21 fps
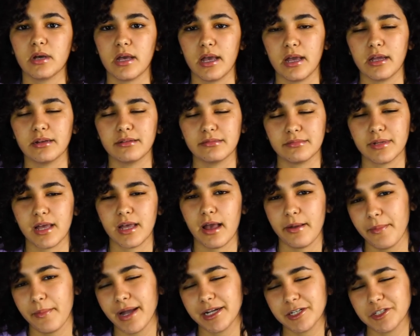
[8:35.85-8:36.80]
and
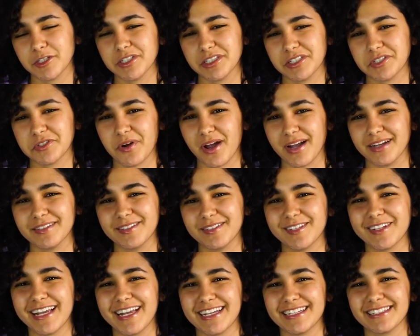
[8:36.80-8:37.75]
I'm actually trying
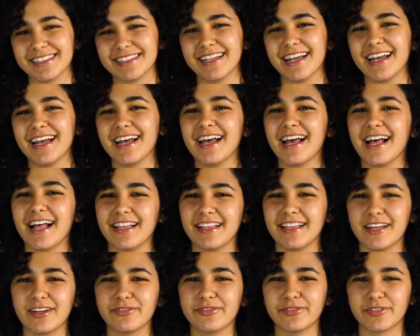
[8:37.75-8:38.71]
to gain a
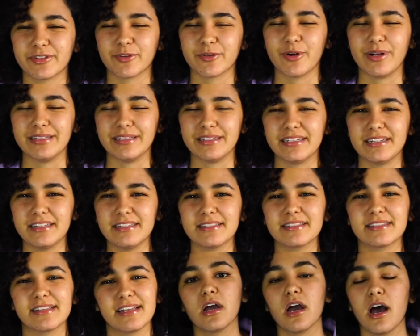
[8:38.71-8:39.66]
lot of her
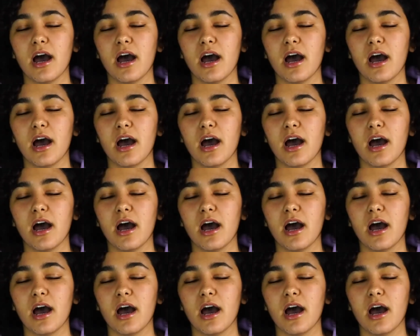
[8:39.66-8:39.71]
qualities.